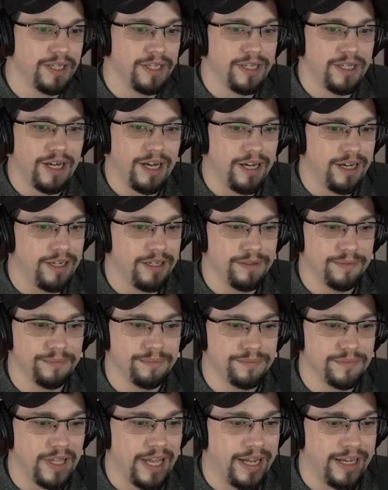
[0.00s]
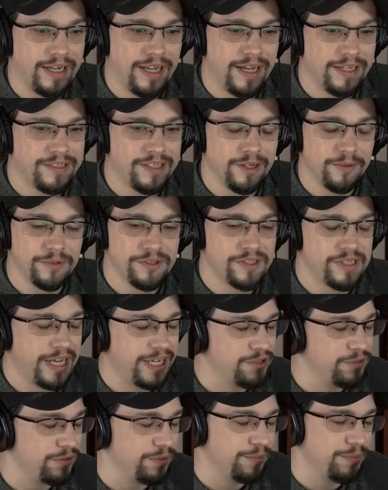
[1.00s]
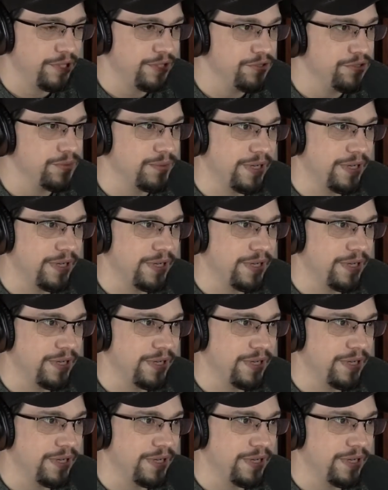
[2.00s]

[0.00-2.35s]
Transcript: I dealt with sexual abuse